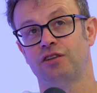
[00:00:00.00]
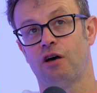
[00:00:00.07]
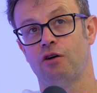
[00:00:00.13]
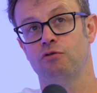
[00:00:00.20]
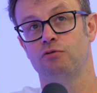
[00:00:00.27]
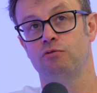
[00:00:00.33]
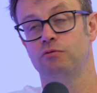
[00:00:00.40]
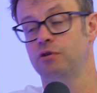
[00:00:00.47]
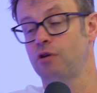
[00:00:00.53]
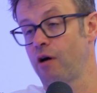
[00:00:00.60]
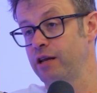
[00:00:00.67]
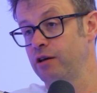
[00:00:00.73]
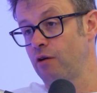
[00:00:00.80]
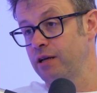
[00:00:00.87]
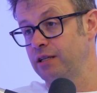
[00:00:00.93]

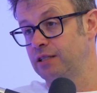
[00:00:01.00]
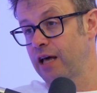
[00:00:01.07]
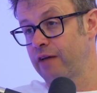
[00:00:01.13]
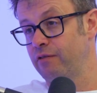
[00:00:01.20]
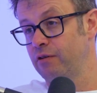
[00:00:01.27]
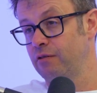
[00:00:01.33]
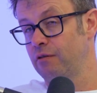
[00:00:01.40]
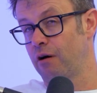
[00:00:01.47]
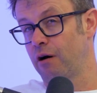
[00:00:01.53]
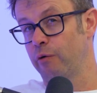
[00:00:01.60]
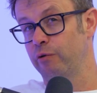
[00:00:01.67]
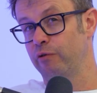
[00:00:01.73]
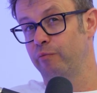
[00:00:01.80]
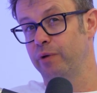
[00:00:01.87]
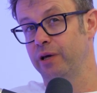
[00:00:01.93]
1997, I
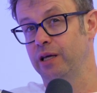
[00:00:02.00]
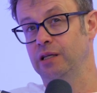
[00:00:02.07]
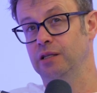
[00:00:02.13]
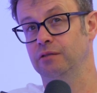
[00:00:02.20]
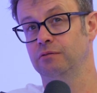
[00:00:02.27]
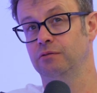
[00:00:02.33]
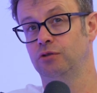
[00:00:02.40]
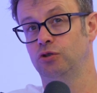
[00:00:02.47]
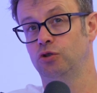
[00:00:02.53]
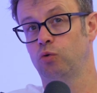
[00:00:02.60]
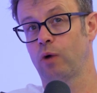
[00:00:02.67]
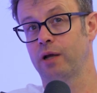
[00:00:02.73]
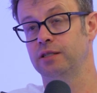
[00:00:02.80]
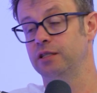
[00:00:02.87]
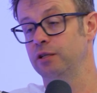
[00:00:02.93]
would have been
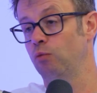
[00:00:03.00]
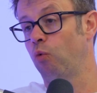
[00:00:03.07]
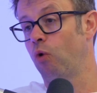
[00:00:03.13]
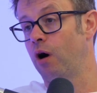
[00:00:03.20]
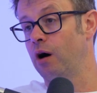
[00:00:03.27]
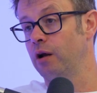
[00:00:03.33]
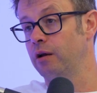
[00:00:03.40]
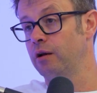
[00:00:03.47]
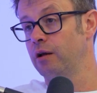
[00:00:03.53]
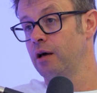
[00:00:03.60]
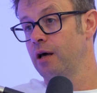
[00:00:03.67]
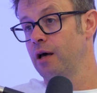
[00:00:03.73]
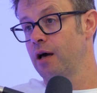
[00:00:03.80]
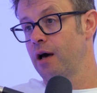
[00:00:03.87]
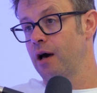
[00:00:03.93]
21.
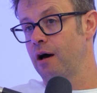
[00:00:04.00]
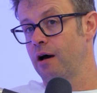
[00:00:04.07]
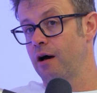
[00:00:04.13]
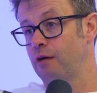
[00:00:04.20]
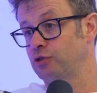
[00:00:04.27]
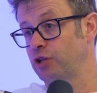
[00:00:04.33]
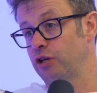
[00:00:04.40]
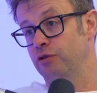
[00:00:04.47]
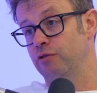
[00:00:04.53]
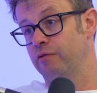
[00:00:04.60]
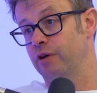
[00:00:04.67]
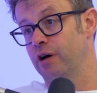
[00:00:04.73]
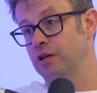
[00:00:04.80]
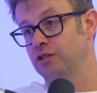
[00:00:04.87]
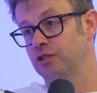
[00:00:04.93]
I was at
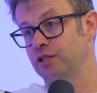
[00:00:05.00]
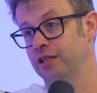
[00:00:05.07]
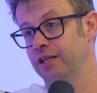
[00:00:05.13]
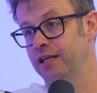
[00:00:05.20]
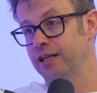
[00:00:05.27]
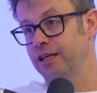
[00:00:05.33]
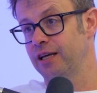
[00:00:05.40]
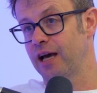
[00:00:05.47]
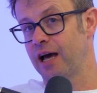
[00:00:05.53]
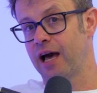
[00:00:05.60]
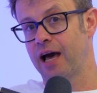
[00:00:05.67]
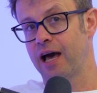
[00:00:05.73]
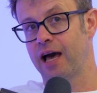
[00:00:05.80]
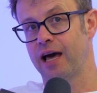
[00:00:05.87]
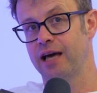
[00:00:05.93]
university
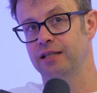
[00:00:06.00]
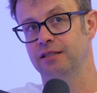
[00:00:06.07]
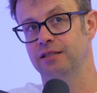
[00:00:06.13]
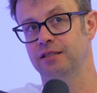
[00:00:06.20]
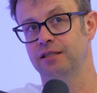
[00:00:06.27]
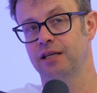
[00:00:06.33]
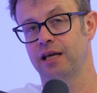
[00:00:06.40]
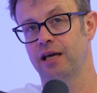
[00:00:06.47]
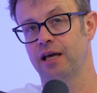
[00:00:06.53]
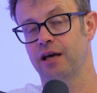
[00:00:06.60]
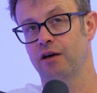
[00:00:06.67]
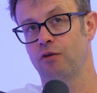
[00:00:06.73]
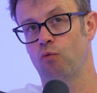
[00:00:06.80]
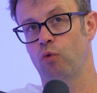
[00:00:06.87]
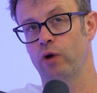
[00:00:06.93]
and
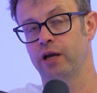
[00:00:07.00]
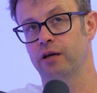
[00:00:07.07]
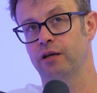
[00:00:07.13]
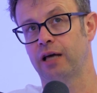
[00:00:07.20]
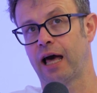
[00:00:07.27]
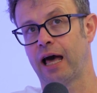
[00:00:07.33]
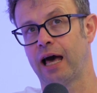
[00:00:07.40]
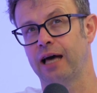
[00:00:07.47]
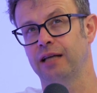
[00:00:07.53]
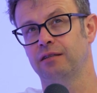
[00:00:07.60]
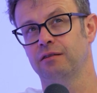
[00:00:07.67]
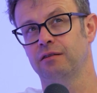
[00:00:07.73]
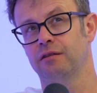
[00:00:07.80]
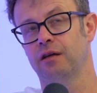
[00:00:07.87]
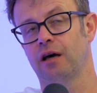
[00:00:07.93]
we had
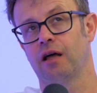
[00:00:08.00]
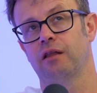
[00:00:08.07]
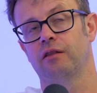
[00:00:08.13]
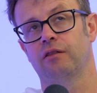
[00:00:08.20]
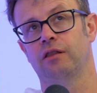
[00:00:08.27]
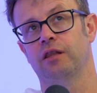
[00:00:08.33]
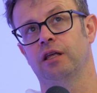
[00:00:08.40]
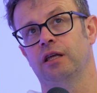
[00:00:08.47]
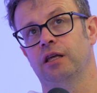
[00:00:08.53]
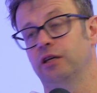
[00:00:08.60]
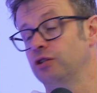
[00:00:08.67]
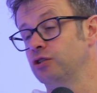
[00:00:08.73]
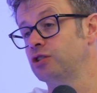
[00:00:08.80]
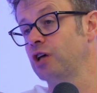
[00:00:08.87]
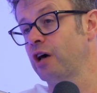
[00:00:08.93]
the
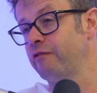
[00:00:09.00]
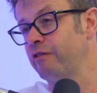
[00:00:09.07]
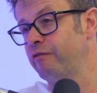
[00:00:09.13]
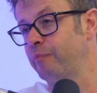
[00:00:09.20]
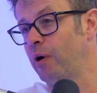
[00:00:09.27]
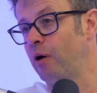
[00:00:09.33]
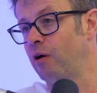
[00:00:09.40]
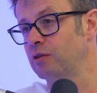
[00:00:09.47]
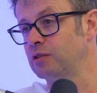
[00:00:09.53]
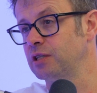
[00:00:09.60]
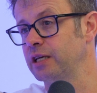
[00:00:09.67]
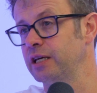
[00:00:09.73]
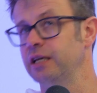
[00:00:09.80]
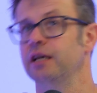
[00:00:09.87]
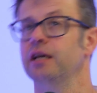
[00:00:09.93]
Conservative
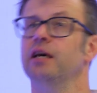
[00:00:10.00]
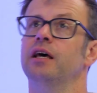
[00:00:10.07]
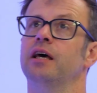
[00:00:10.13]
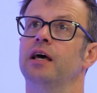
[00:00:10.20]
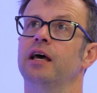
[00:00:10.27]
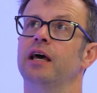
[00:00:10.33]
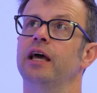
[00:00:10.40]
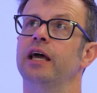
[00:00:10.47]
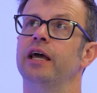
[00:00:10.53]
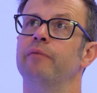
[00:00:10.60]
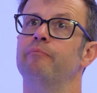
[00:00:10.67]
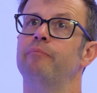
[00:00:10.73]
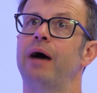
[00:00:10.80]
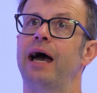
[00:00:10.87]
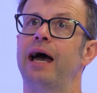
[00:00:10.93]
Party
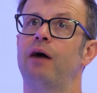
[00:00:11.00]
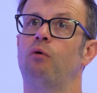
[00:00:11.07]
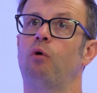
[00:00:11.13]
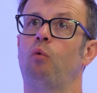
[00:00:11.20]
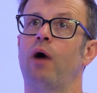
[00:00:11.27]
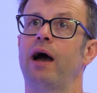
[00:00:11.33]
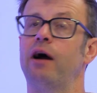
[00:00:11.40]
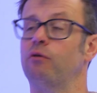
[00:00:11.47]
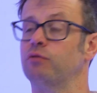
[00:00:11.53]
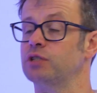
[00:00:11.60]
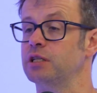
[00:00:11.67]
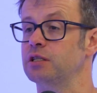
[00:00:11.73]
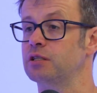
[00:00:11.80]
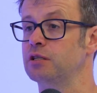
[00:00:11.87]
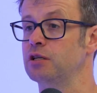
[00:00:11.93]
in power. Wow.
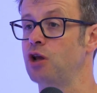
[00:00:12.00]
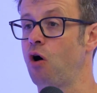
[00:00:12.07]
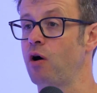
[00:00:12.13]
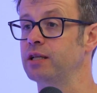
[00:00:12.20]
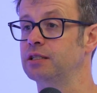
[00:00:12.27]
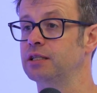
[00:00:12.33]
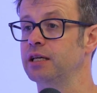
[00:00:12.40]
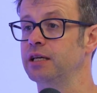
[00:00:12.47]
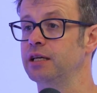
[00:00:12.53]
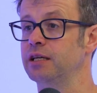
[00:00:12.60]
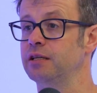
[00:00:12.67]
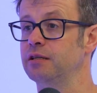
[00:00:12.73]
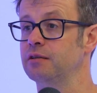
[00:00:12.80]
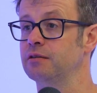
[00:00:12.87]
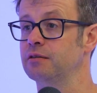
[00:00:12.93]
Since
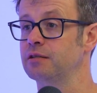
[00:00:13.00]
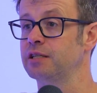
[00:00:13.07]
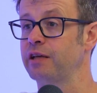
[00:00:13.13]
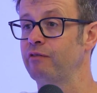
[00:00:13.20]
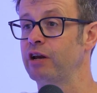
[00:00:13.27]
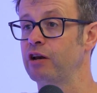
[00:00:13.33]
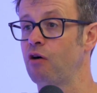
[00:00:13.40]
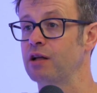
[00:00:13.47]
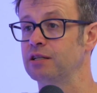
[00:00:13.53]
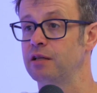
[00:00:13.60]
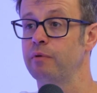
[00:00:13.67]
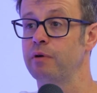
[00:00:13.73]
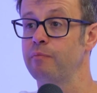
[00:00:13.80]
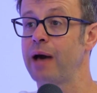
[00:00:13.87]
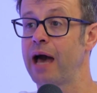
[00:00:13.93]
1979. So they've
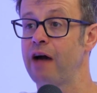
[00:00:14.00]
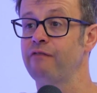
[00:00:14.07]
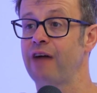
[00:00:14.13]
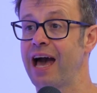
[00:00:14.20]
been in power for